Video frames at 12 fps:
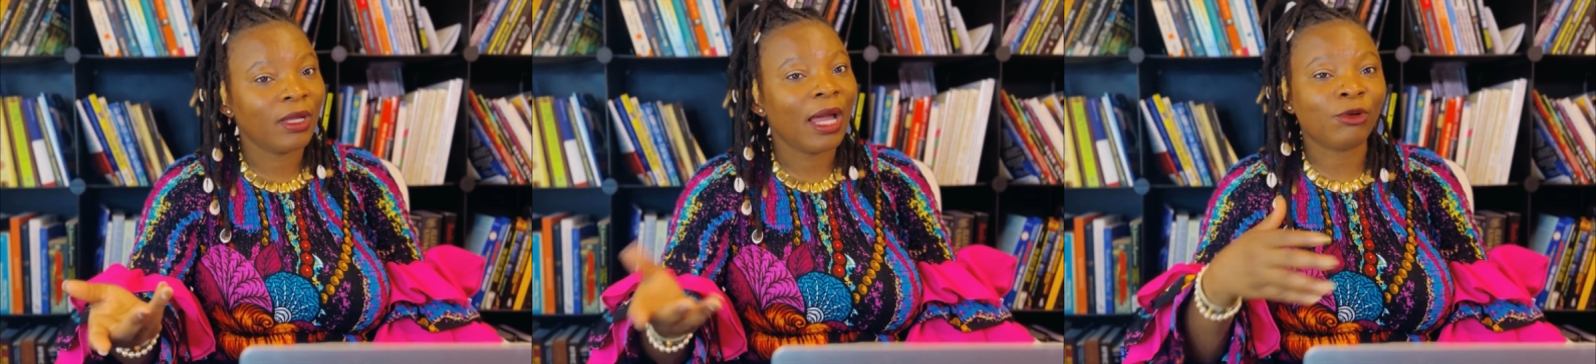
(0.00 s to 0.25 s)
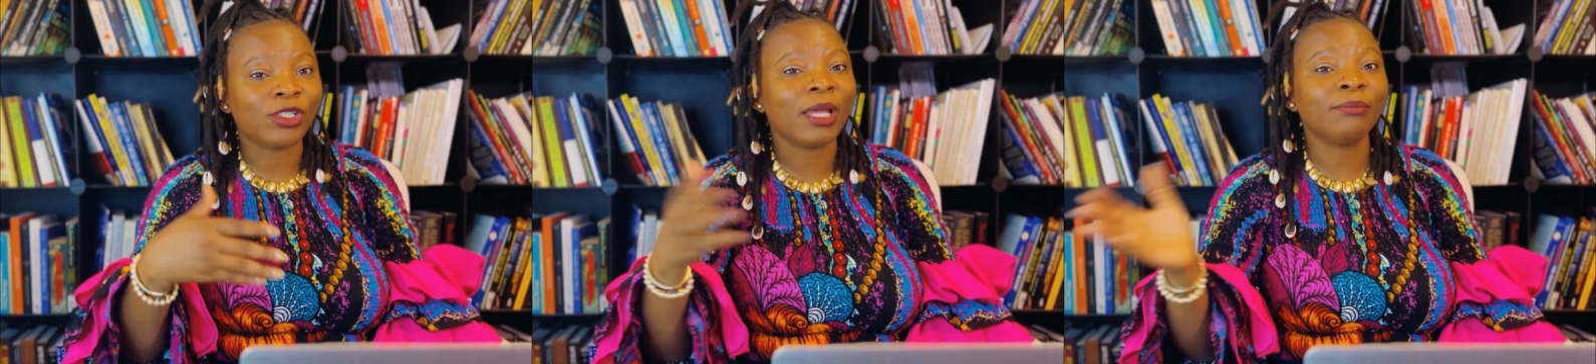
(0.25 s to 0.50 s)

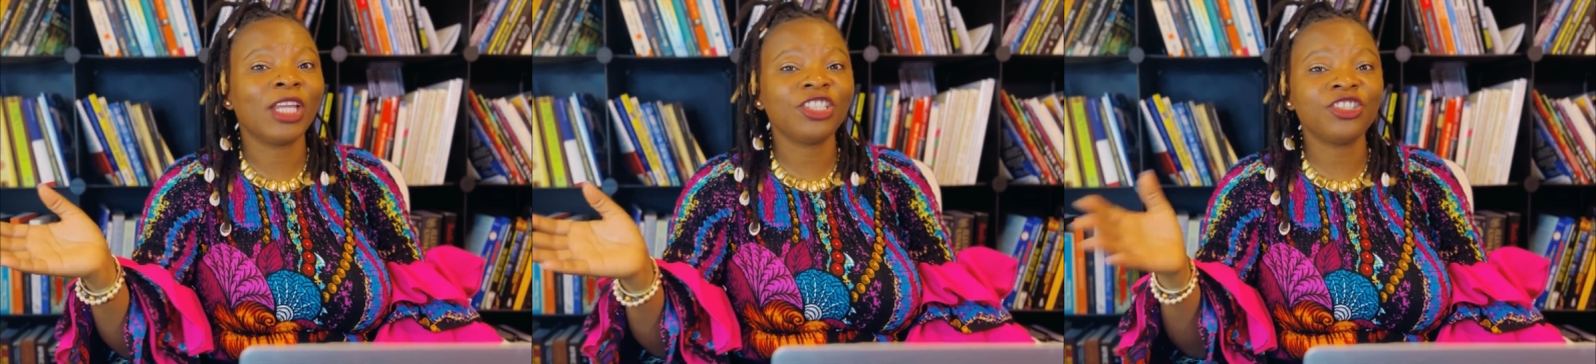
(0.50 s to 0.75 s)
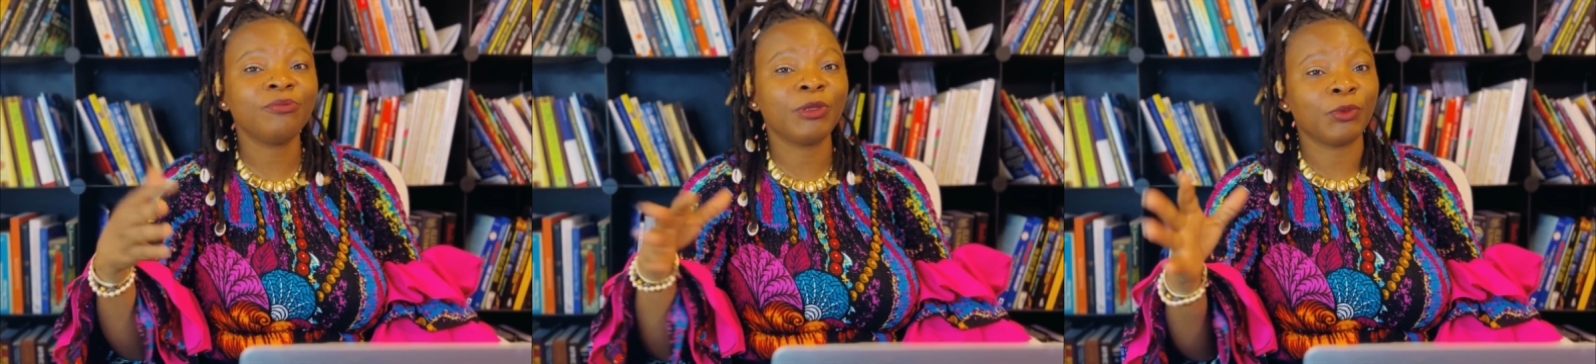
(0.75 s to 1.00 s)
because I'm
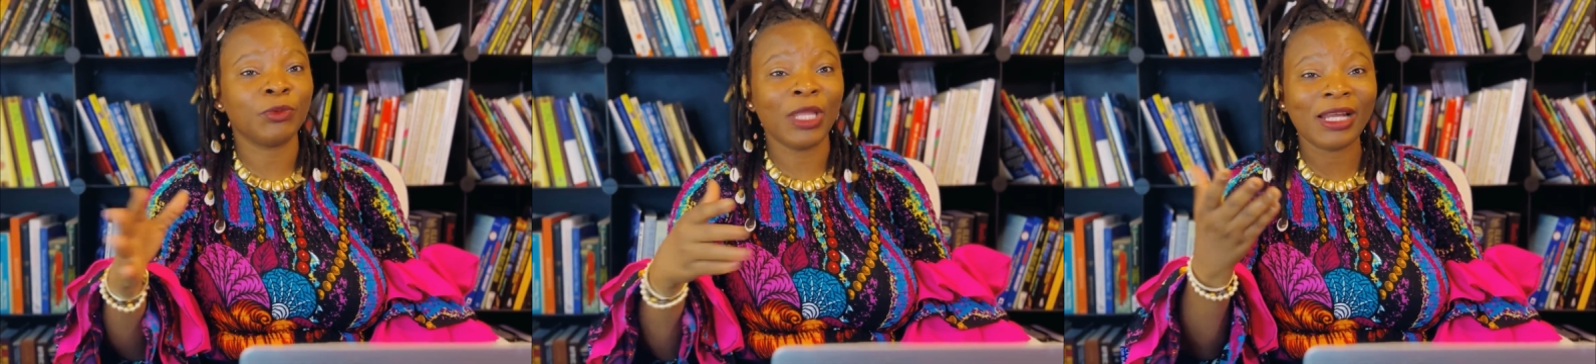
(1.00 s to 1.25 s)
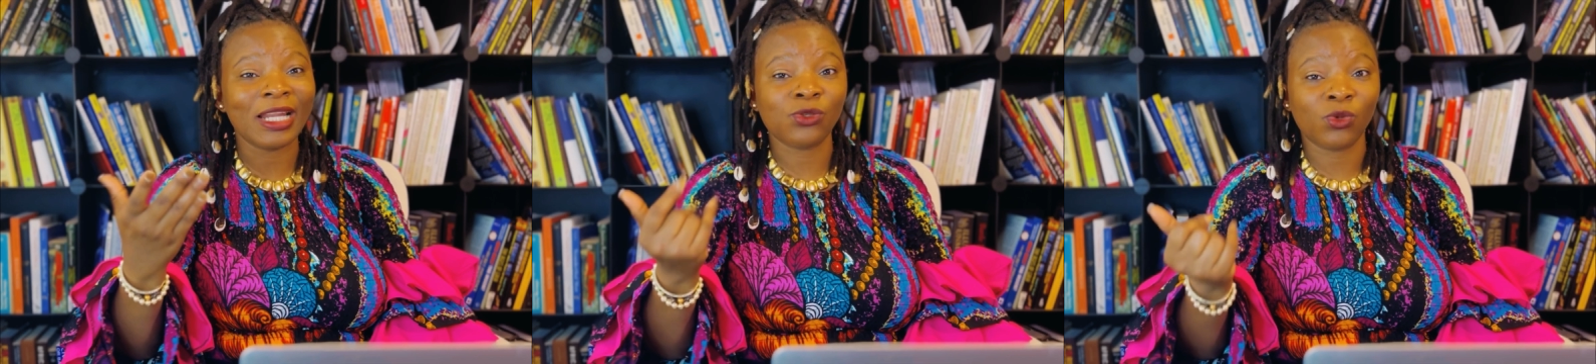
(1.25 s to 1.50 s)
dashing people.
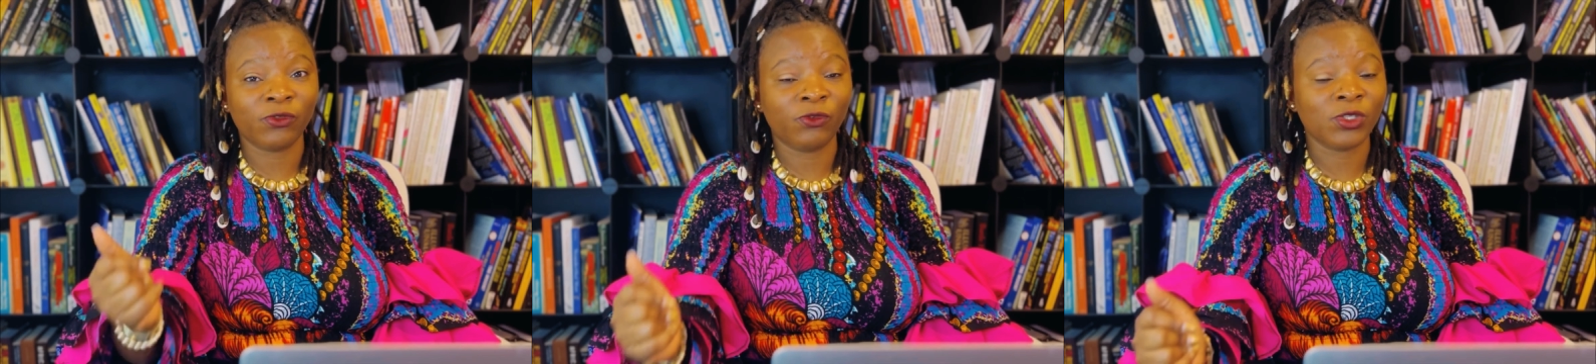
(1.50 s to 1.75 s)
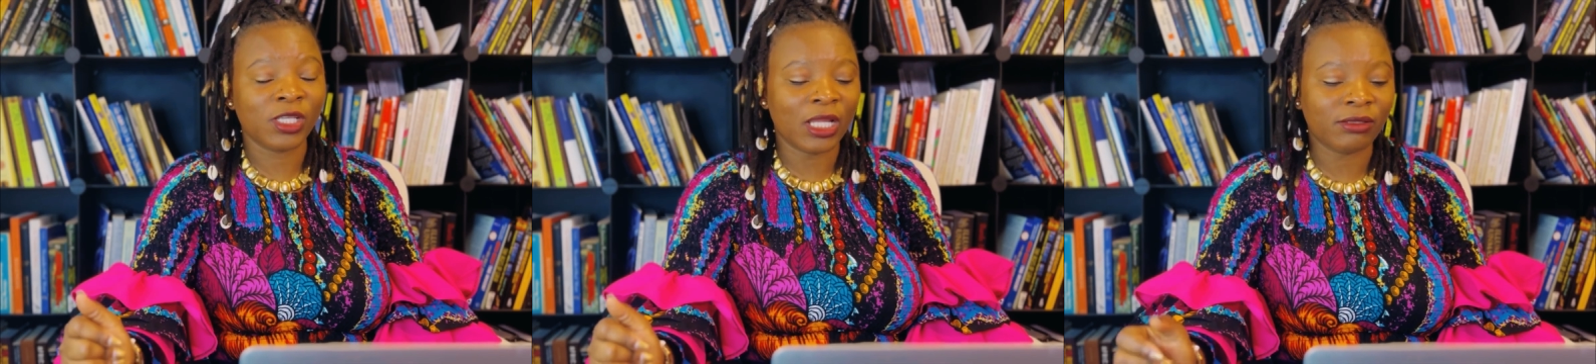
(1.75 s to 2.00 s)
That class was
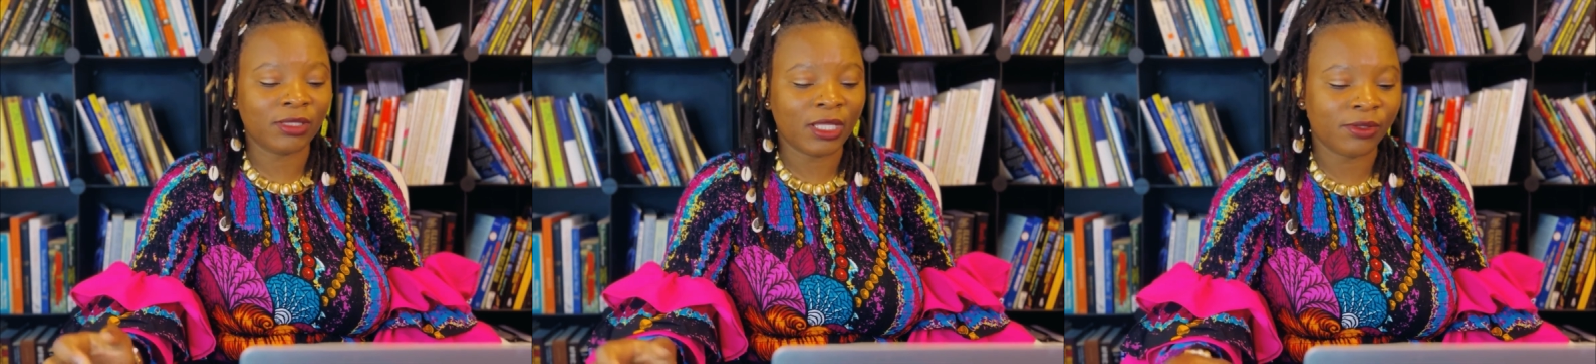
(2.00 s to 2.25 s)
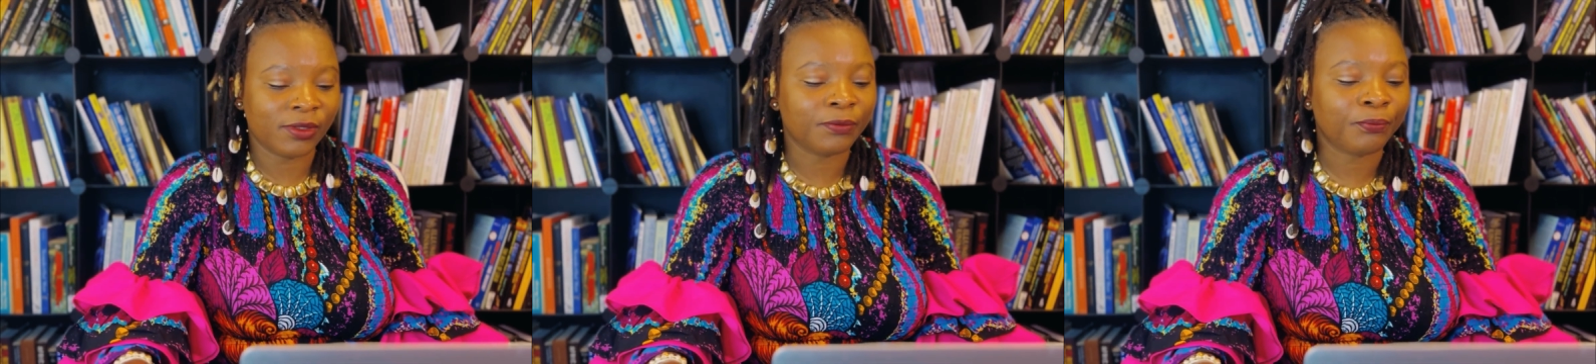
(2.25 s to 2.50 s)

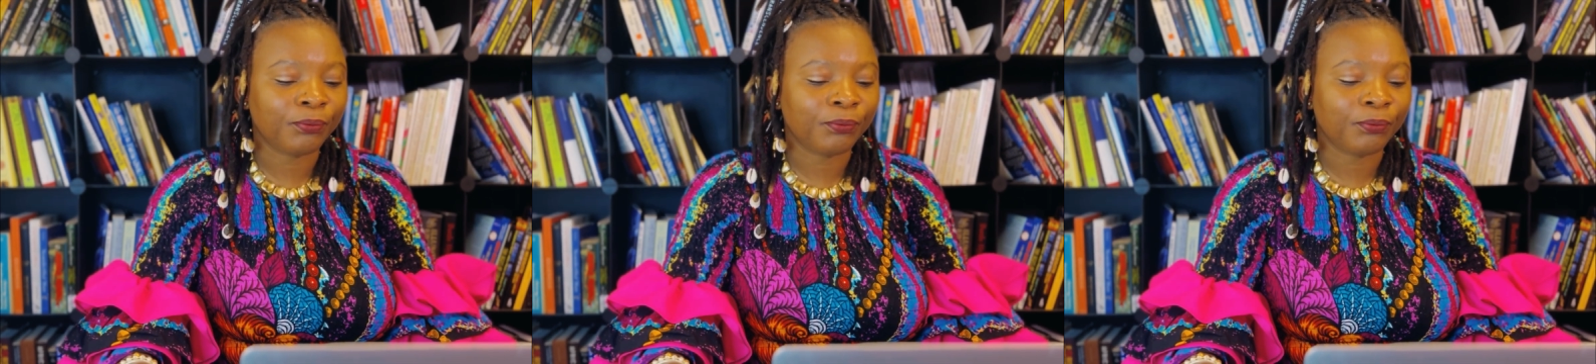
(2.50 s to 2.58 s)
40,000.